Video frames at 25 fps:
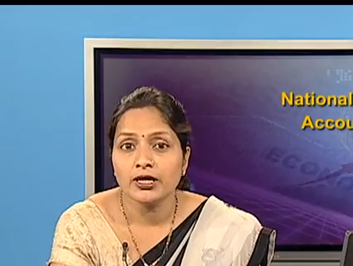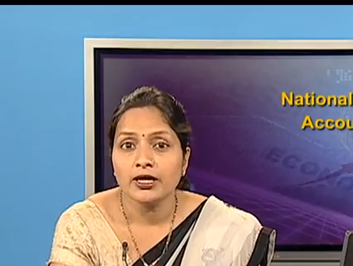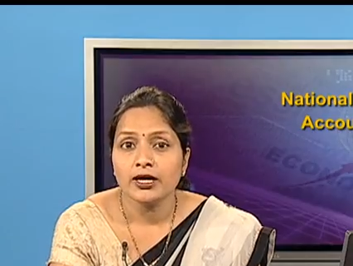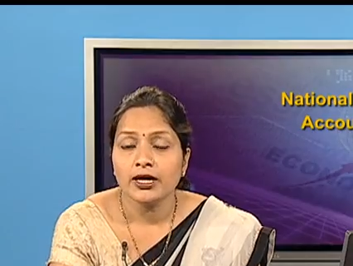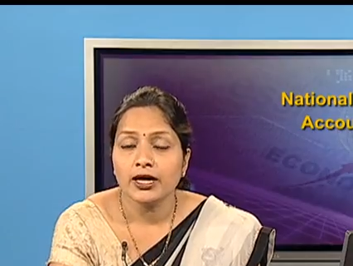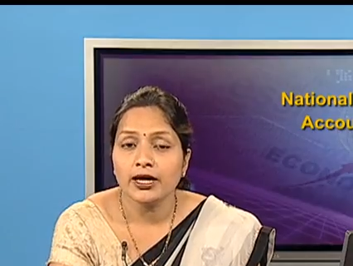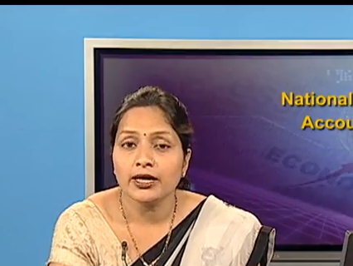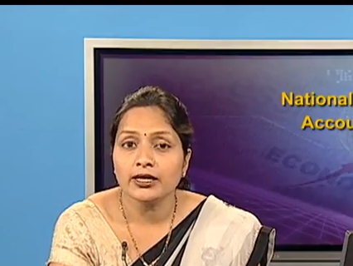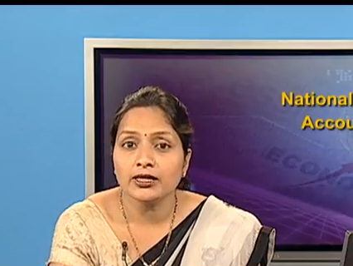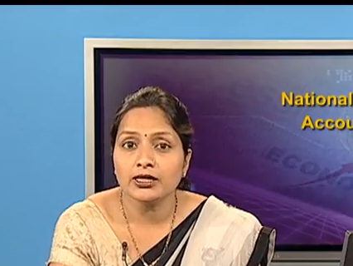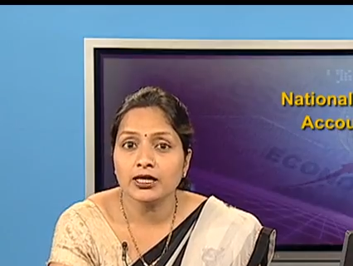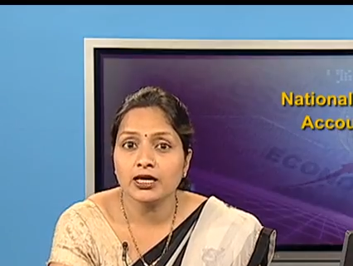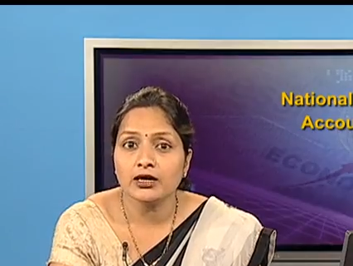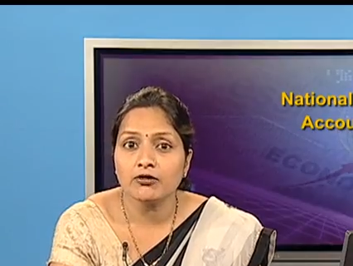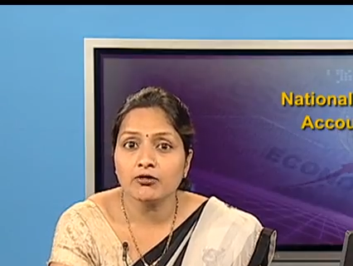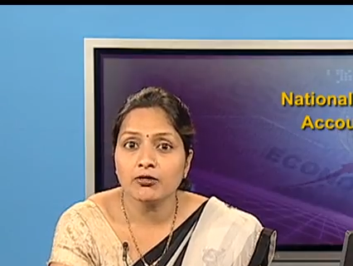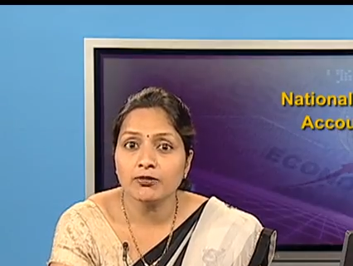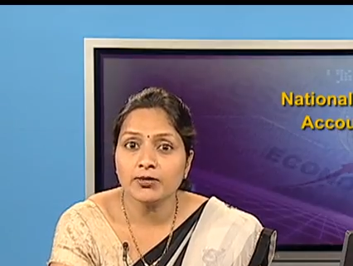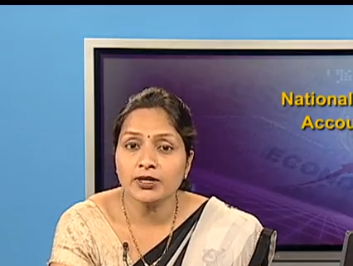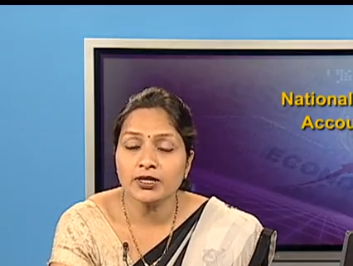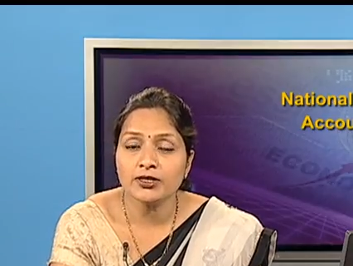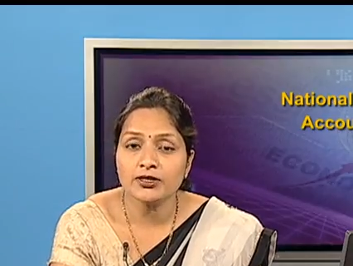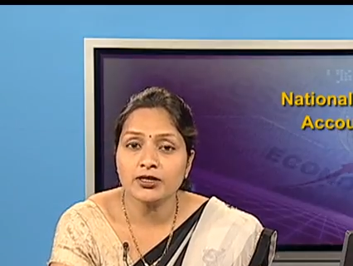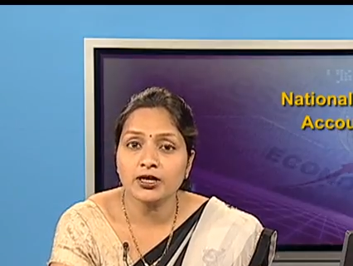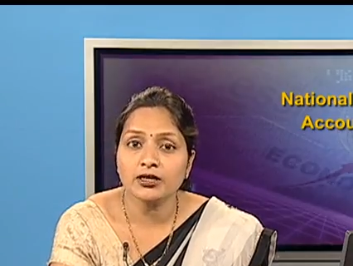and
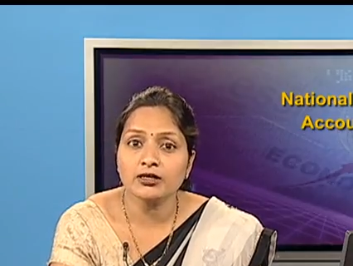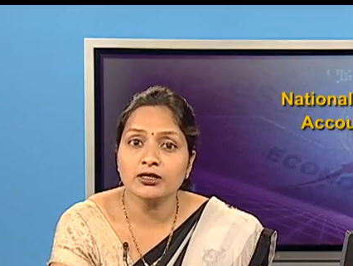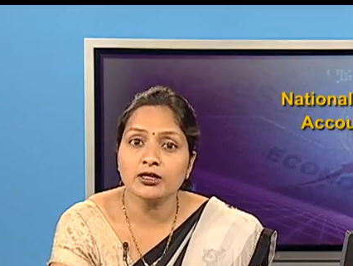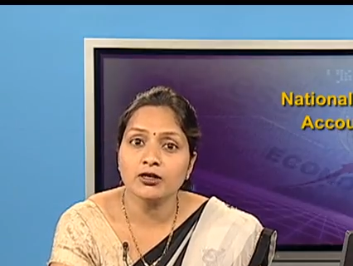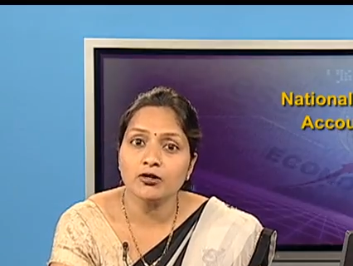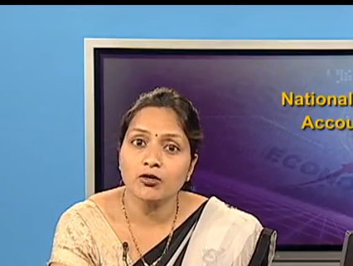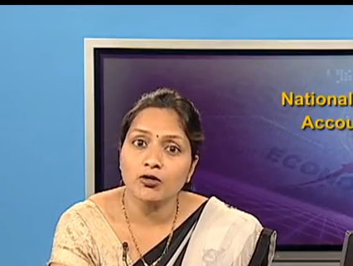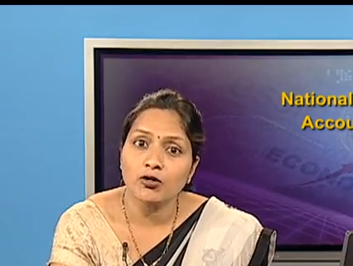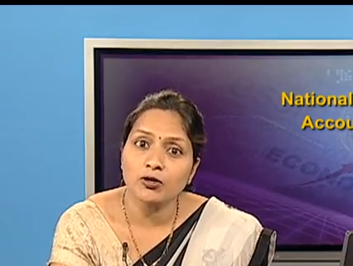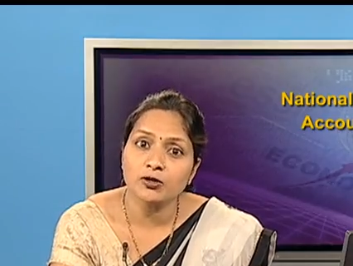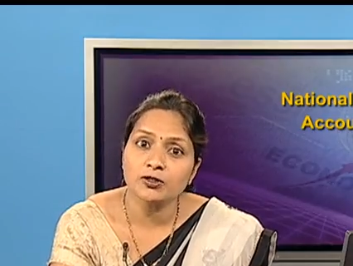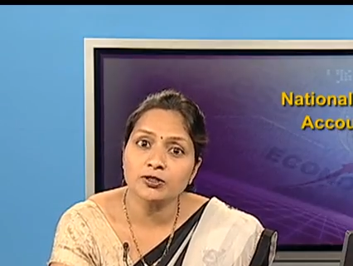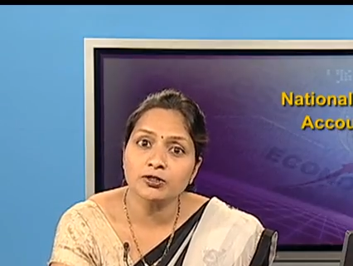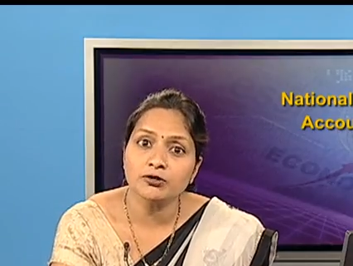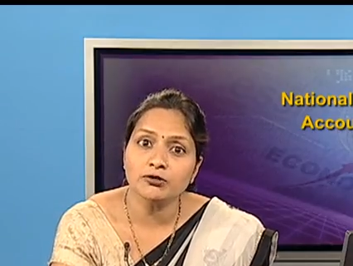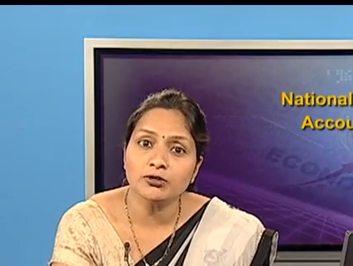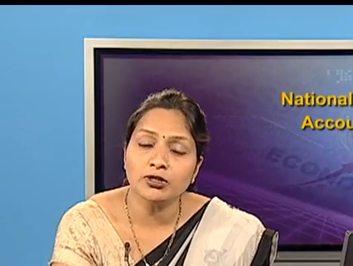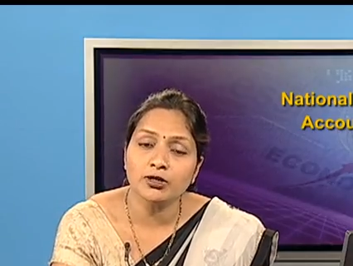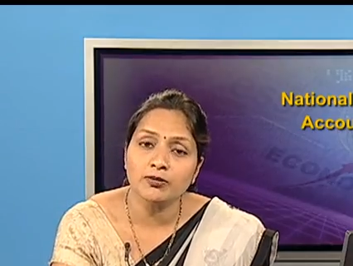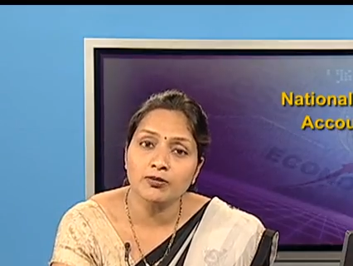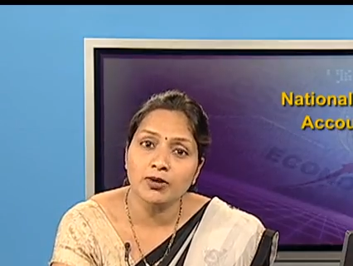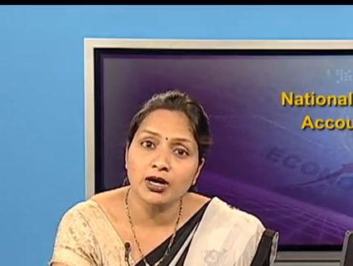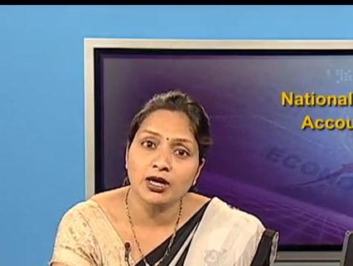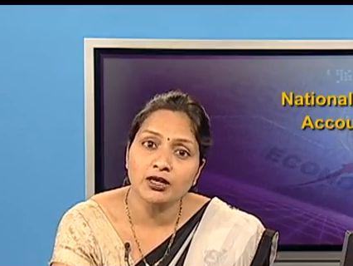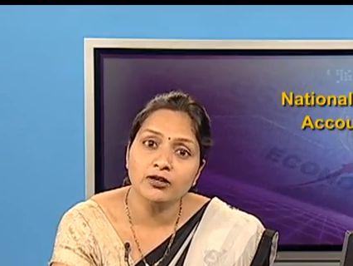government sector also
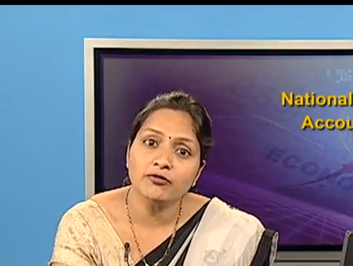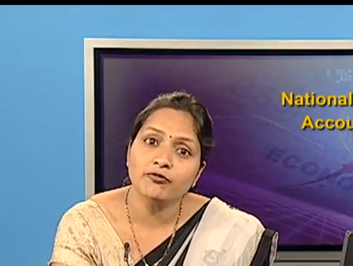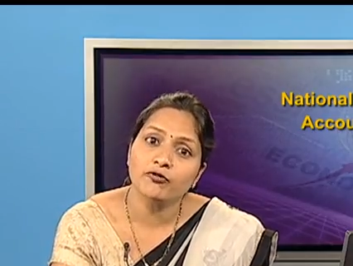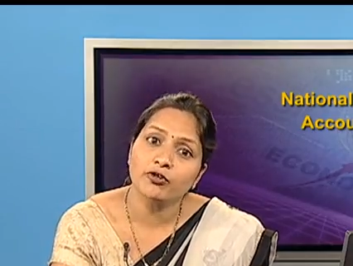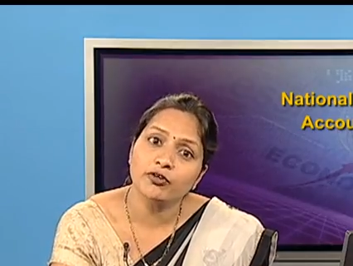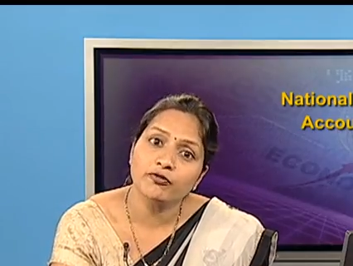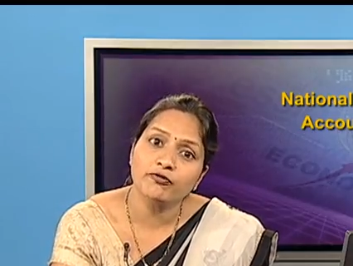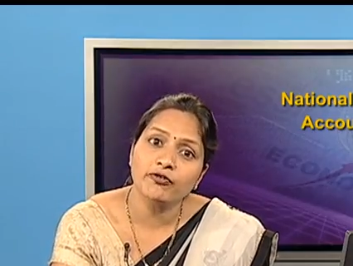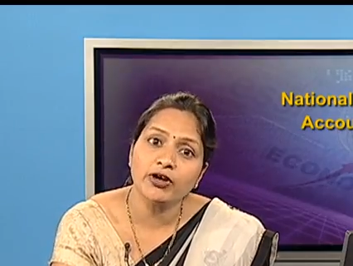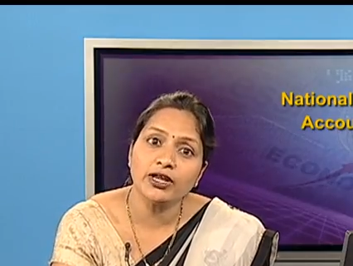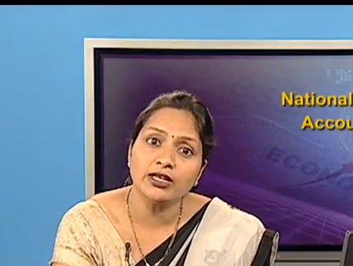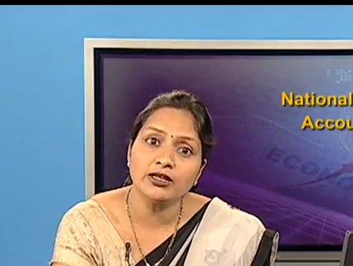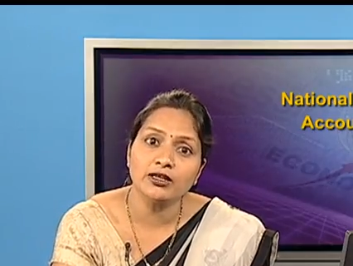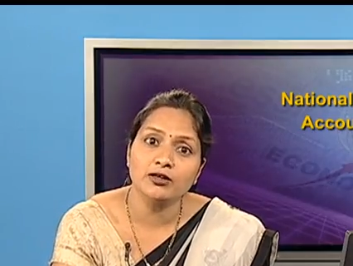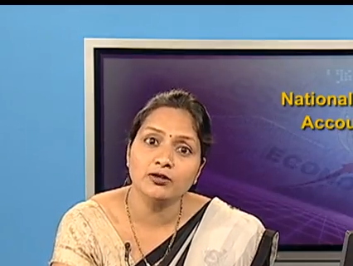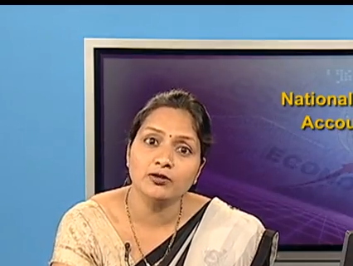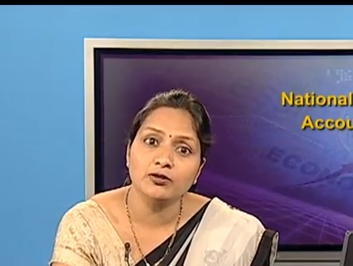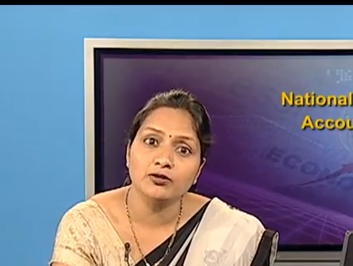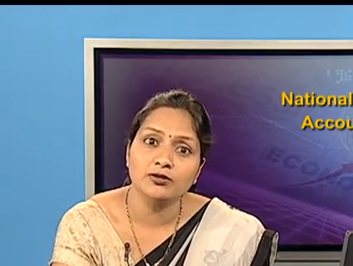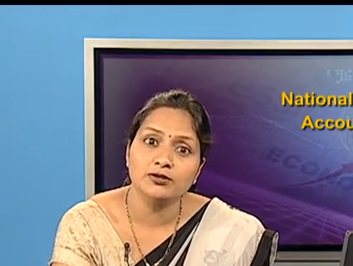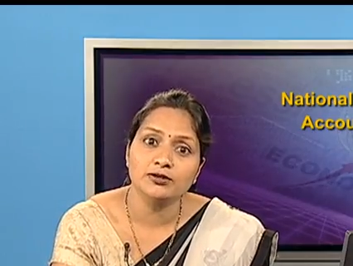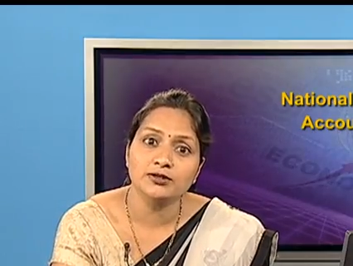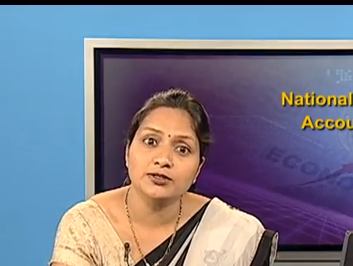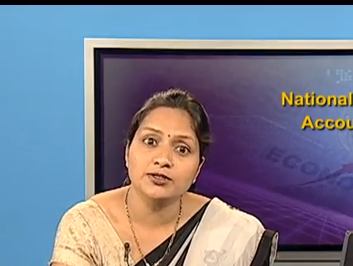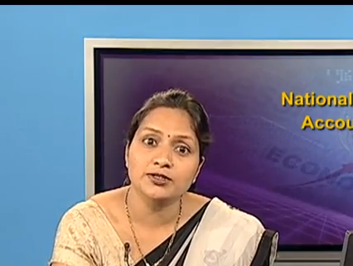demand for final
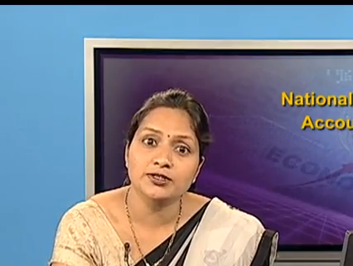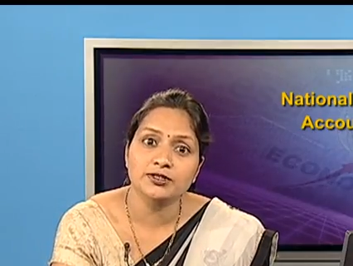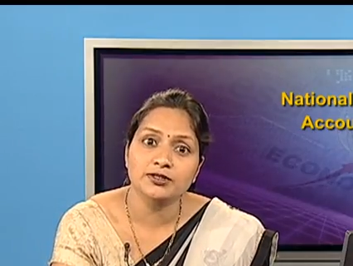goods.